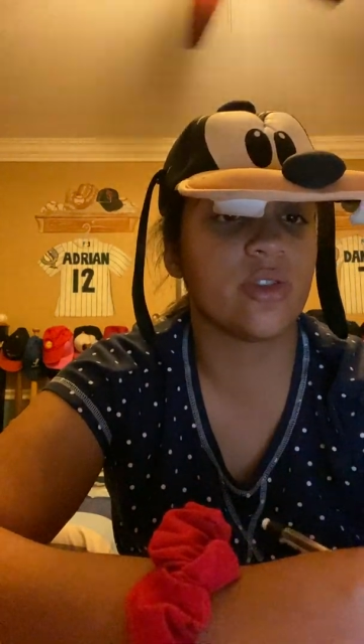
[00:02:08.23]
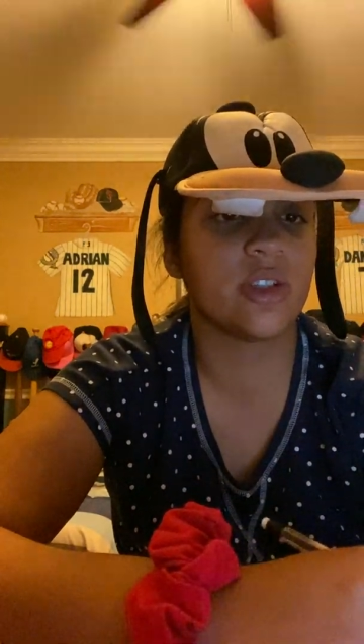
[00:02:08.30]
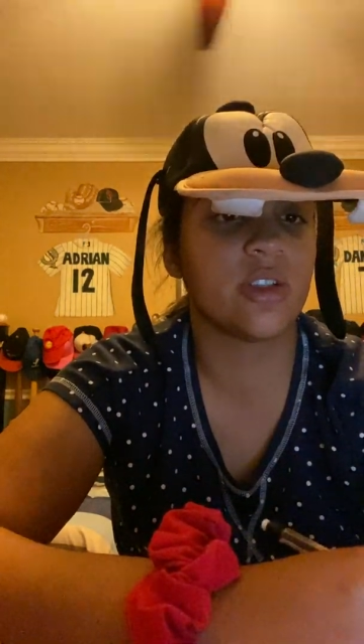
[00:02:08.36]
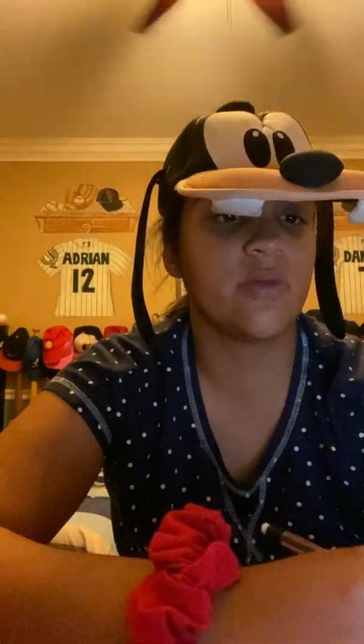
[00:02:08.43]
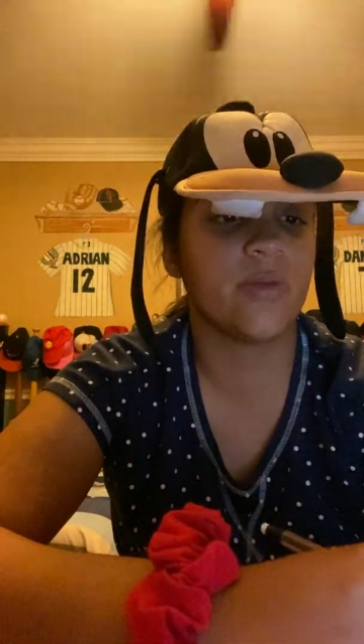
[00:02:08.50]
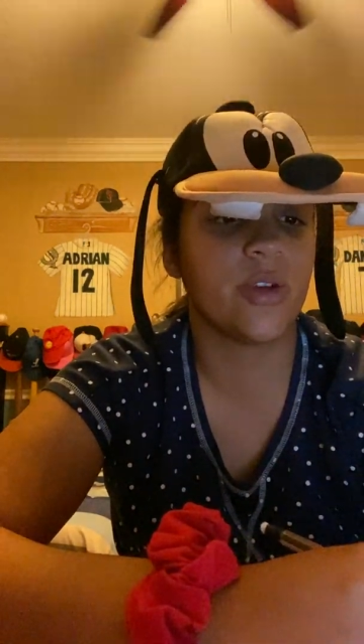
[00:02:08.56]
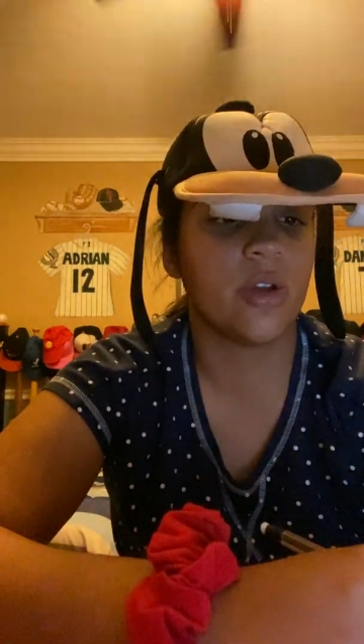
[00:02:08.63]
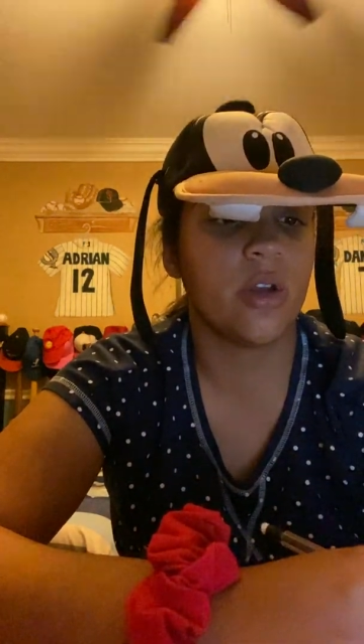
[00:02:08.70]

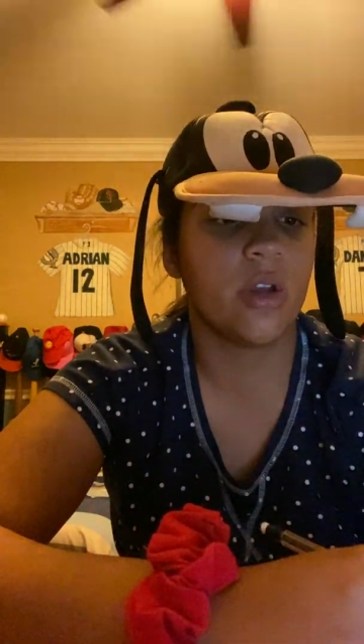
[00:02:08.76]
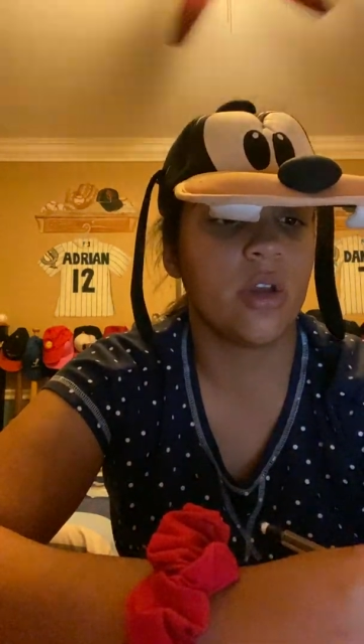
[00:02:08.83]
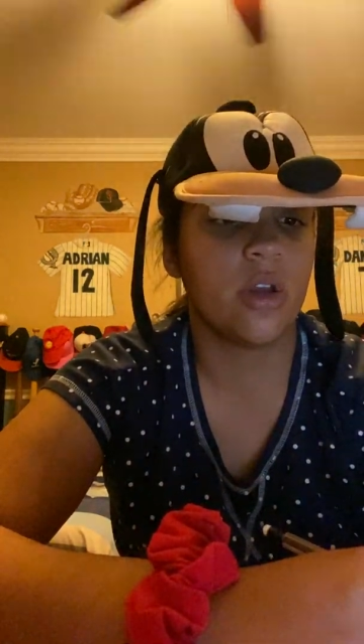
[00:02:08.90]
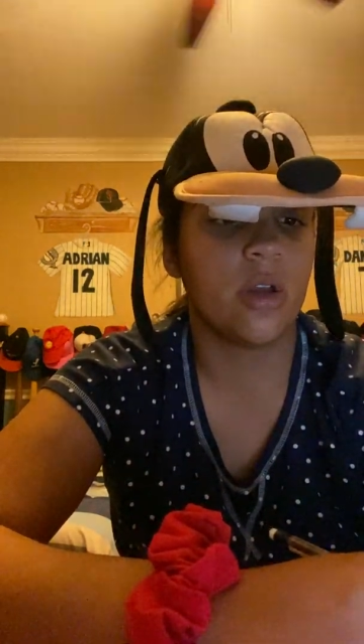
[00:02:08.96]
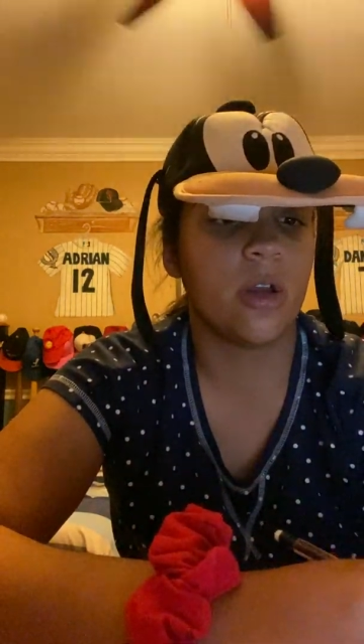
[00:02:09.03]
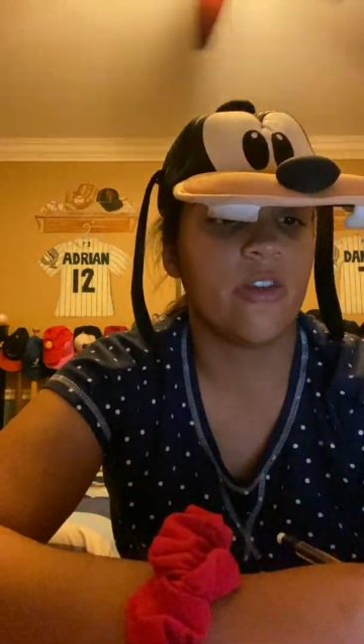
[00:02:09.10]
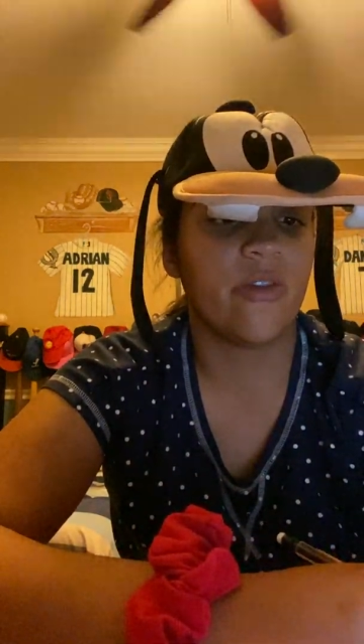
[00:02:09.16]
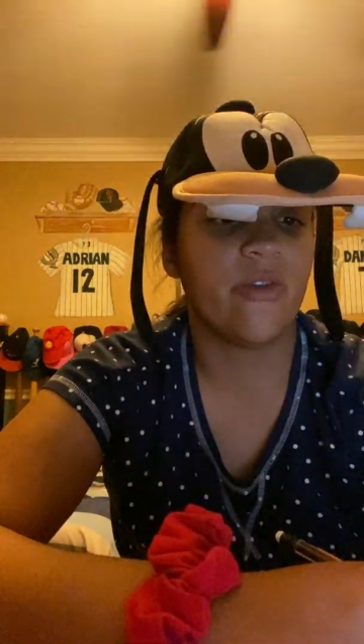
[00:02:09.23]
Sleep
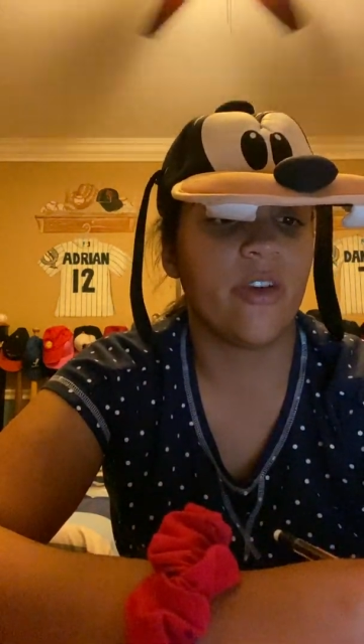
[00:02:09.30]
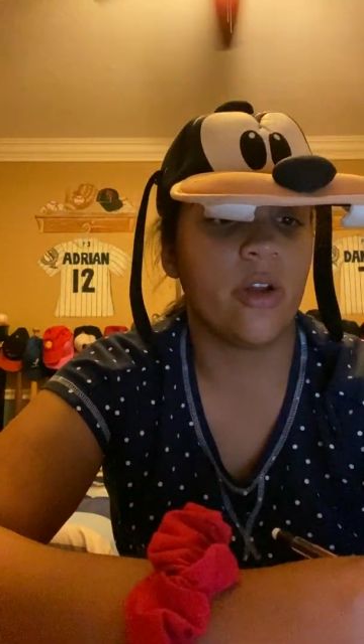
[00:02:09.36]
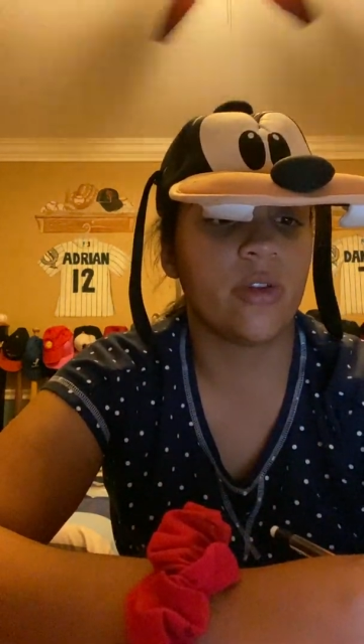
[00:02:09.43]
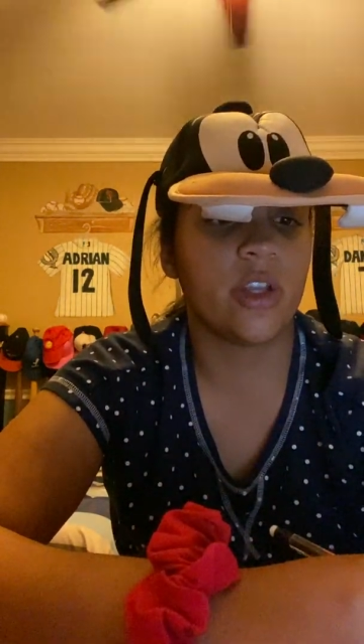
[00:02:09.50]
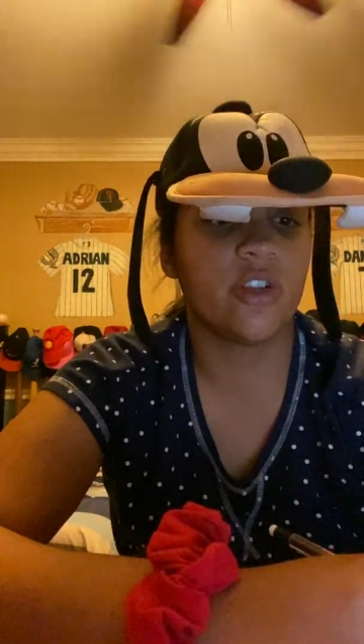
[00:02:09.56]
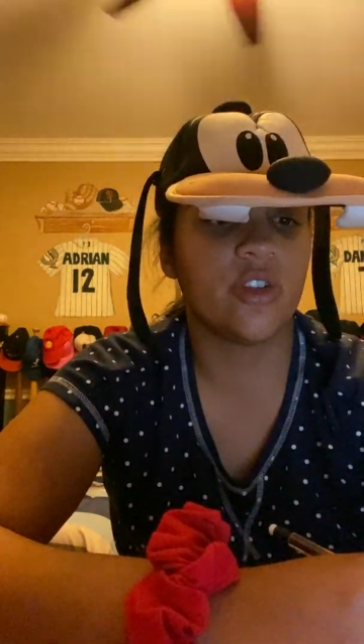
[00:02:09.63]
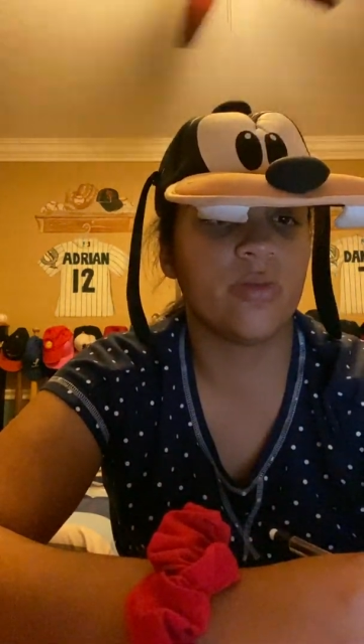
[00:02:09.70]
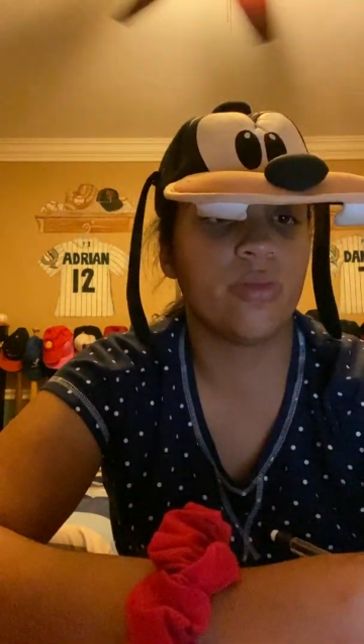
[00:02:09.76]

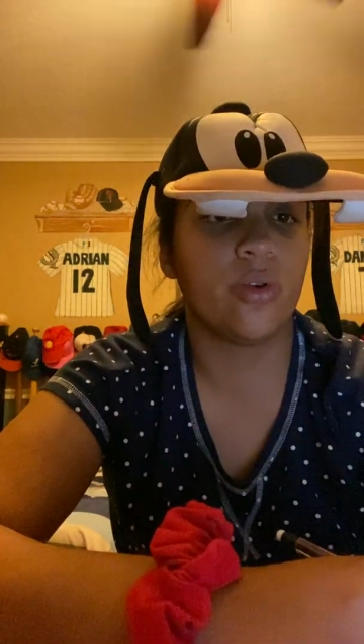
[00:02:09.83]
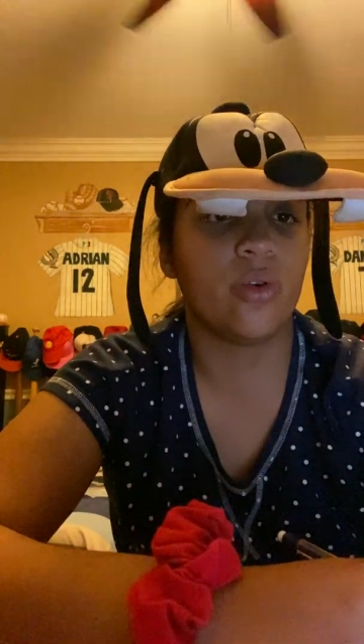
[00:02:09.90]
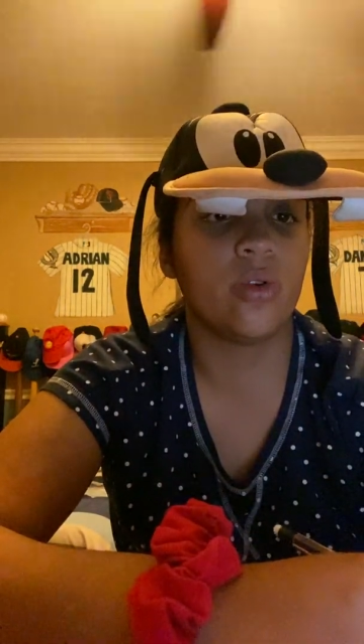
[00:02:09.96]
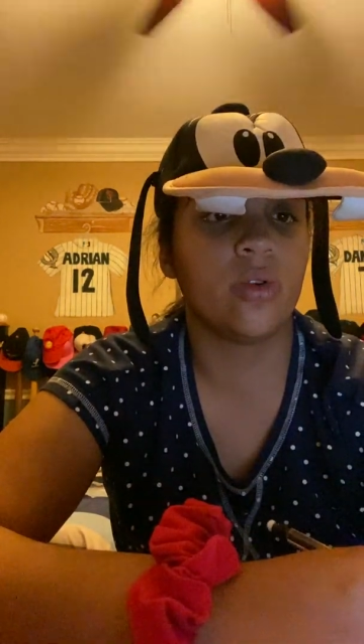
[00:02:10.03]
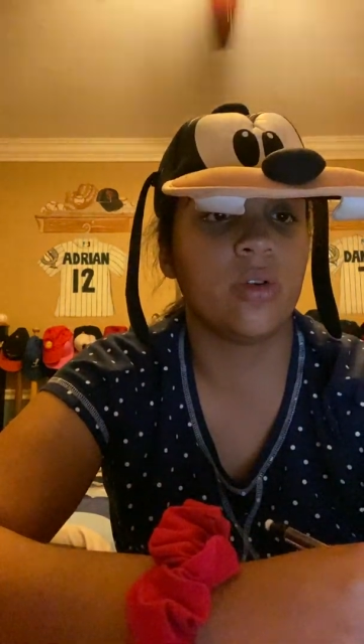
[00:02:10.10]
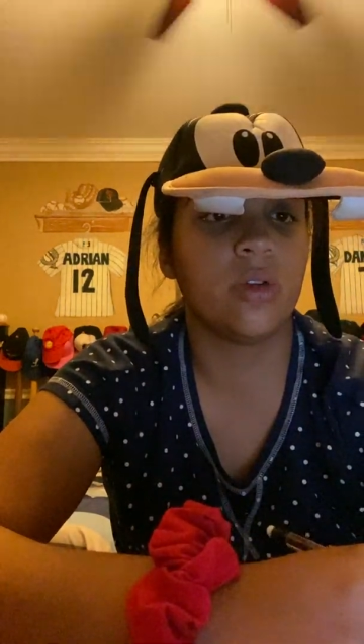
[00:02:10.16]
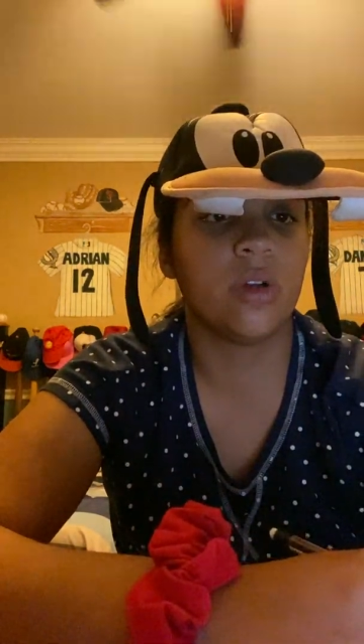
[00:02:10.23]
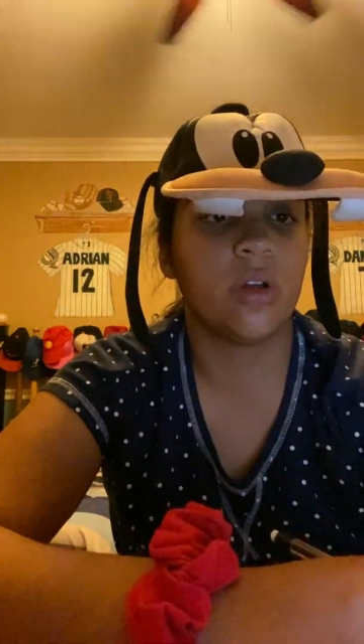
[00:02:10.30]
Foundation
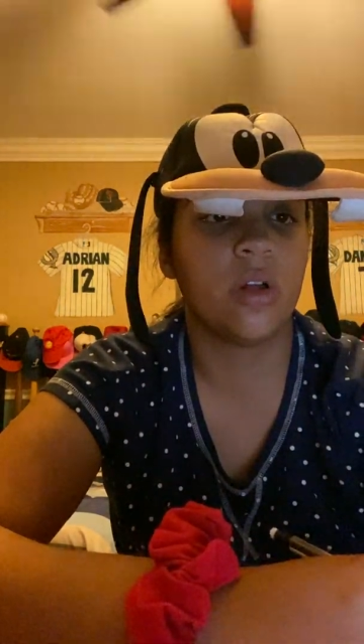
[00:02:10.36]
poll